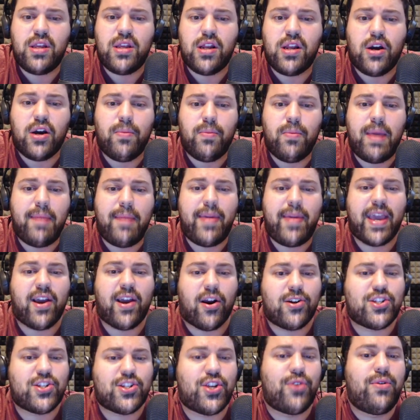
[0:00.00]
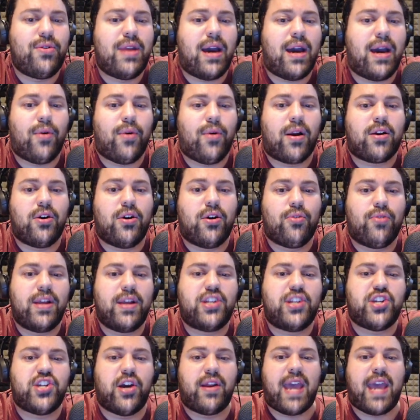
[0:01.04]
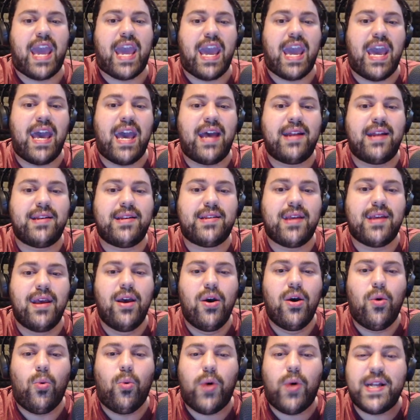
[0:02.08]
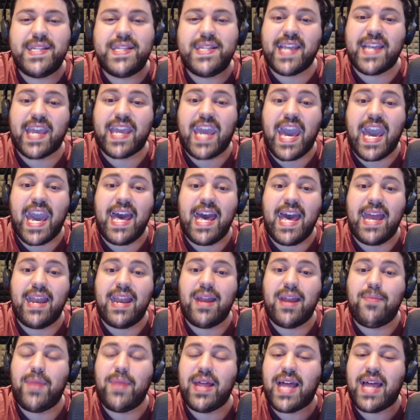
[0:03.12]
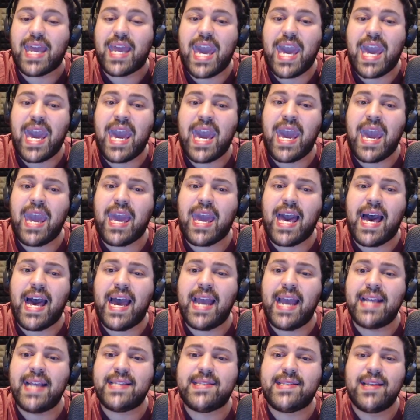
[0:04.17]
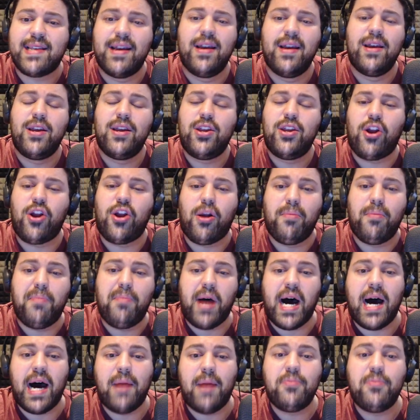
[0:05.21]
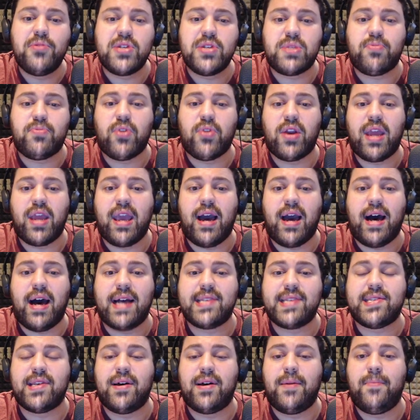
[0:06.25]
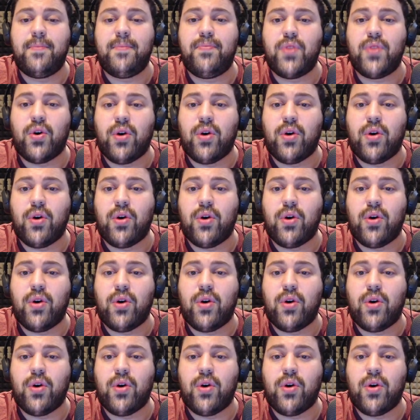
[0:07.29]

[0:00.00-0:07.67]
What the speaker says: maybe Cartoon Network will reach out a hand once again and be like, hey, guys, your mom was pretty awesome. Or